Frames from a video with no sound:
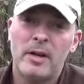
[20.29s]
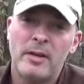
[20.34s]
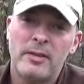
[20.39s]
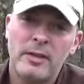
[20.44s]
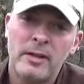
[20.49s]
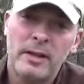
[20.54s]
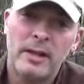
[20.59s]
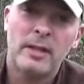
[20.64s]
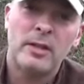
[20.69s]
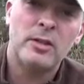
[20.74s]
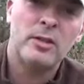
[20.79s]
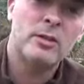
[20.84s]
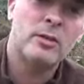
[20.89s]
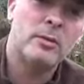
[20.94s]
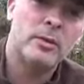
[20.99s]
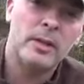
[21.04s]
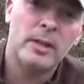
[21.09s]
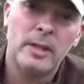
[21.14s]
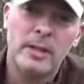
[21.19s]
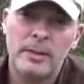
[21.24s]
I thought I'd
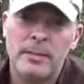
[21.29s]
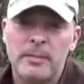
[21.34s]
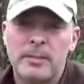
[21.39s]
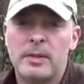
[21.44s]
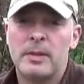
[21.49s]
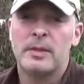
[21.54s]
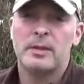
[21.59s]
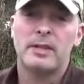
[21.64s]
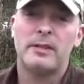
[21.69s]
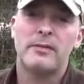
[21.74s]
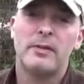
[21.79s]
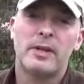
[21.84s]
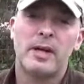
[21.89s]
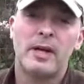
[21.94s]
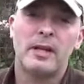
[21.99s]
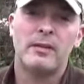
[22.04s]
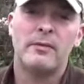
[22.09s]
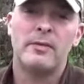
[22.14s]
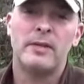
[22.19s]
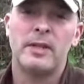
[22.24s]
do a different
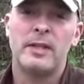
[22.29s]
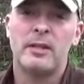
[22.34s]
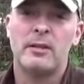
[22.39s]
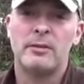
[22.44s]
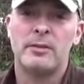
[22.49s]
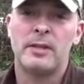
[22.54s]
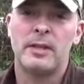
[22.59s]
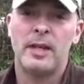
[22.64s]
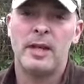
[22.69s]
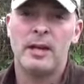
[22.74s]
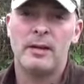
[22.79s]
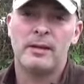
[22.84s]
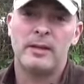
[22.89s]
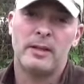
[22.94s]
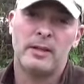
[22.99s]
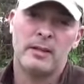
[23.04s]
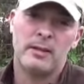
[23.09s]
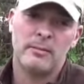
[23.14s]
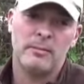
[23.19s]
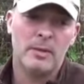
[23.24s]
kind of video today. I'm going
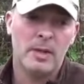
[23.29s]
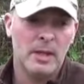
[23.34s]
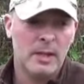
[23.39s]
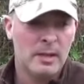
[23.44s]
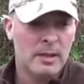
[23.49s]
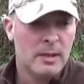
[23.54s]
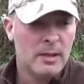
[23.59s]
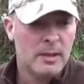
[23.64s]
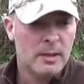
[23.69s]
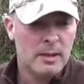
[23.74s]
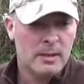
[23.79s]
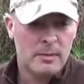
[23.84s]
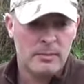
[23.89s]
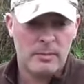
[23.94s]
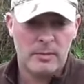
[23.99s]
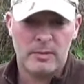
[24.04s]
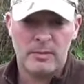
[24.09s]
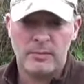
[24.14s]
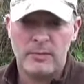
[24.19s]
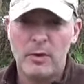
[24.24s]
to
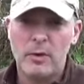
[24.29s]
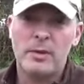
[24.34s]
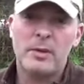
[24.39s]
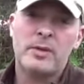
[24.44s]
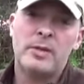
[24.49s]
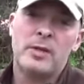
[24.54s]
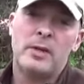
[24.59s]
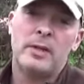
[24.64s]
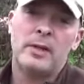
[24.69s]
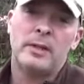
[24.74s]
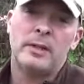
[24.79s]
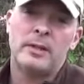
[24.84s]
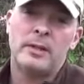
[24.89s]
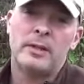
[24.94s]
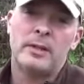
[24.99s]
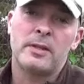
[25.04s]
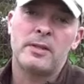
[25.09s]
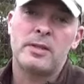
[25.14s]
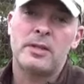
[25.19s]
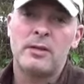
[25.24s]
focus on
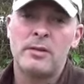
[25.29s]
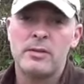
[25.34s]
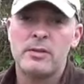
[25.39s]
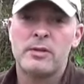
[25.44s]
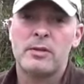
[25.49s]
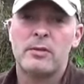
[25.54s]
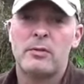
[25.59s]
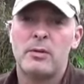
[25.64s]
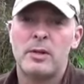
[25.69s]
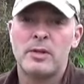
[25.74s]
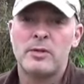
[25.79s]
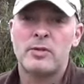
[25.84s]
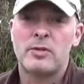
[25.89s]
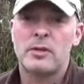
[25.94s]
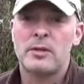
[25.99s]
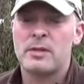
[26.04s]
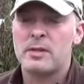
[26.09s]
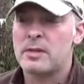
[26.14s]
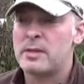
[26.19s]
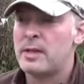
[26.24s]
a series of
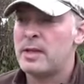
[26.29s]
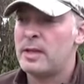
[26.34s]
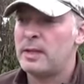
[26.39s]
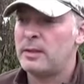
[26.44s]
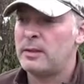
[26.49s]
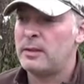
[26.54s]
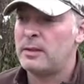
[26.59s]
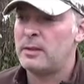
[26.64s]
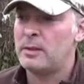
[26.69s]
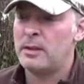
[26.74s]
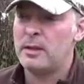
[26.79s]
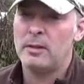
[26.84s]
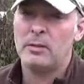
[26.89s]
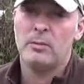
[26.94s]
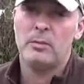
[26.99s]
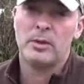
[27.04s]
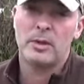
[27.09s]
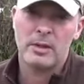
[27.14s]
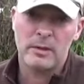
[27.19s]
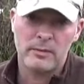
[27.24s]
questions that
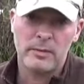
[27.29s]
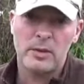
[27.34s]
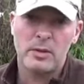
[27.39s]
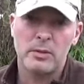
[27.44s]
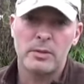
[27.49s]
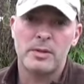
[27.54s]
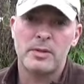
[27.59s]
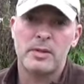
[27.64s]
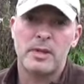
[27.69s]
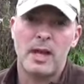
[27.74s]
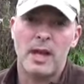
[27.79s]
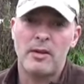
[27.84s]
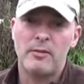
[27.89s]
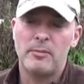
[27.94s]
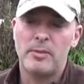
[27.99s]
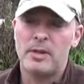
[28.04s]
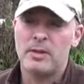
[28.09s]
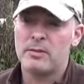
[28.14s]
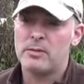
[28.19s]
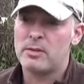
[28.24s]
one of the viewers gave
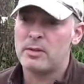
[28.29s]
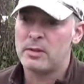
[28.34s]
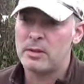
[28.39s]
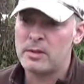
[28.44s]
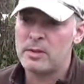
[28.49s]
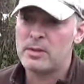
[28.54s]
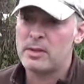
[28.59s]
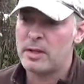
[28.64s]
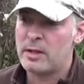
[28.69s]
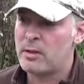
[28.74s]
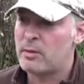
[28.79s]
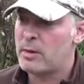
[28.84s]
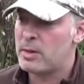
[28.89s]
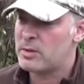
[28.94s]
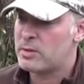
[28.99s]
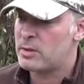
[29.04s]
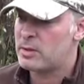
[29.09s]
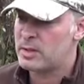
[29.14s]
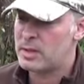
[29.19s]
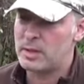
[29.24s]
me. It was a good set of
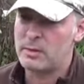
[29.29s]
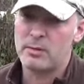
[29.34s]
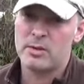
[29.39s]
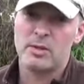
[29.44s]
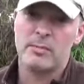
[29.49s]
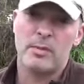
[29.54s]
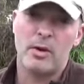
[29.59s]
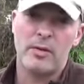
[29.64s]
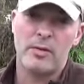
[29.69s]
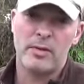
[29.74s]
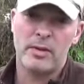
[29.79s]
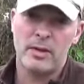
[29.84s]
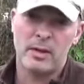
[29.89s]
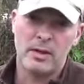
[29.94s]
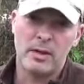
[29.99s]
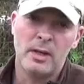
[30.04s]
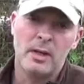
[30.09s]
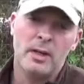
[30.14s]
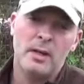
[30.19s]
questions, and it was about the